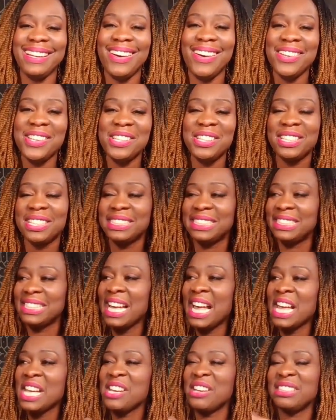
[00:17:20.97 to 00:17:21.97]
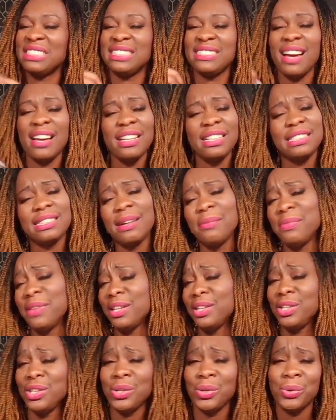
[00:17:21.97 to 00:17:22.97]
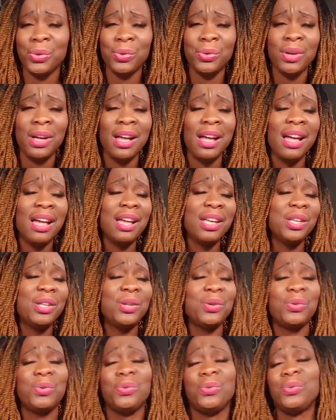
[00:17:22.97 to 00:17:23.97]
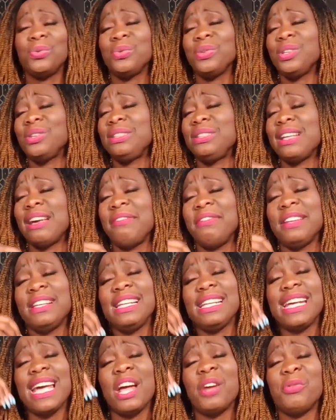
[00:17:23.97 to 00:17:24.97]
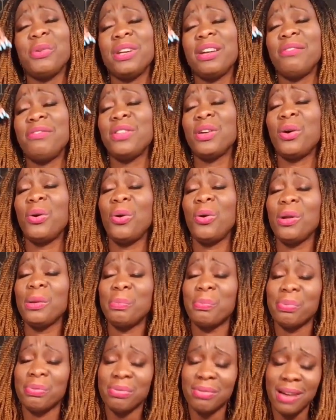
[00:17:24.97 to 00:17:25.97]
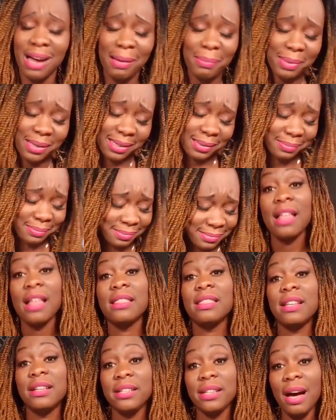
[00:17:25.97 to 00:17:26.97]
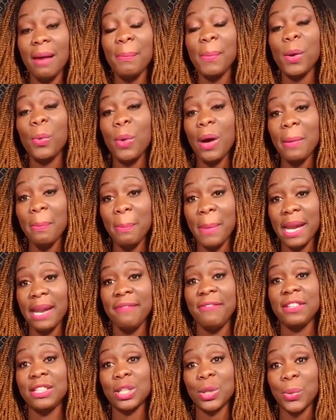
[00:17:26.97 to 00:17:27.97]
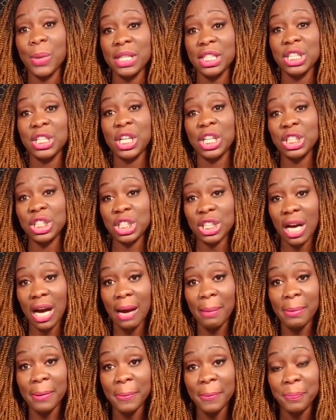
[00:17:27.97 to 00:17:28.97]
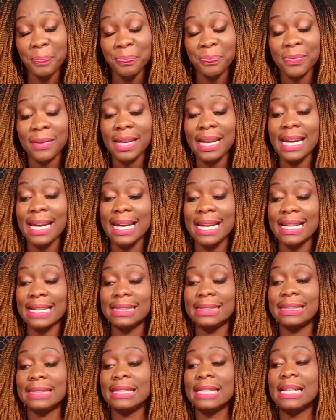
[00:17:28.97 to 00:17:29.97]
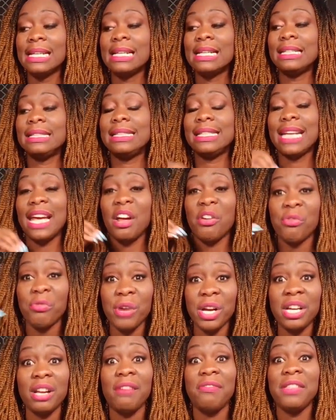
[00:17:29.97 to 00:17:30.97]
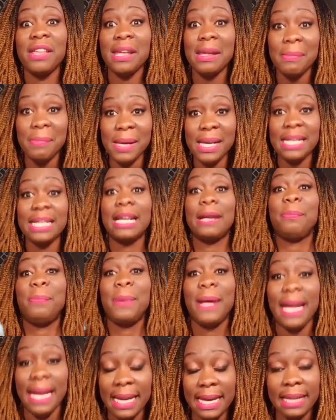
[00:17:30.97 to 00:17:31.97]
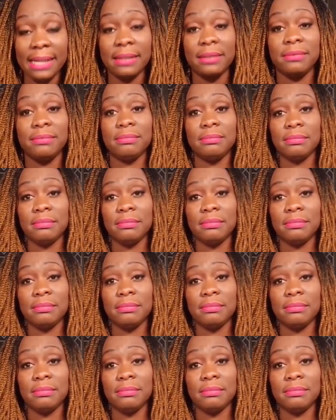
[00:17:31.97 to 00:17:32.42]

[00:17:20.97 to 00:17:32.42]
you know you just you're starting something new you you definitely get rid of the old problem. The number one benefit to quitting your job is to get rid of the immediate pain.